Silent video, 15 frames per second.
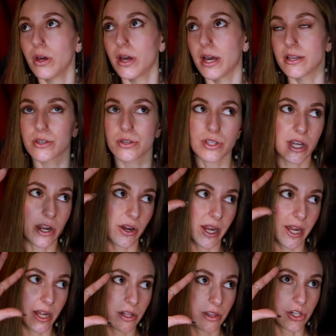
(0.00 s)

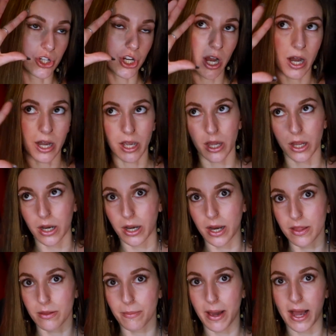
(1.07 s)
esoteric, the jargon
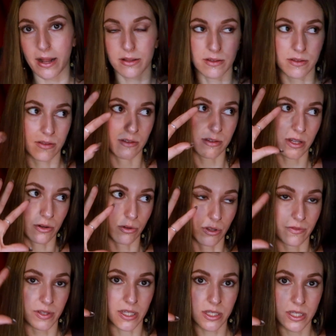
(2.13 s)
and the patterns and all
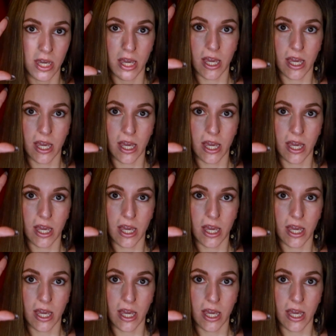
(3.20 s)
of this.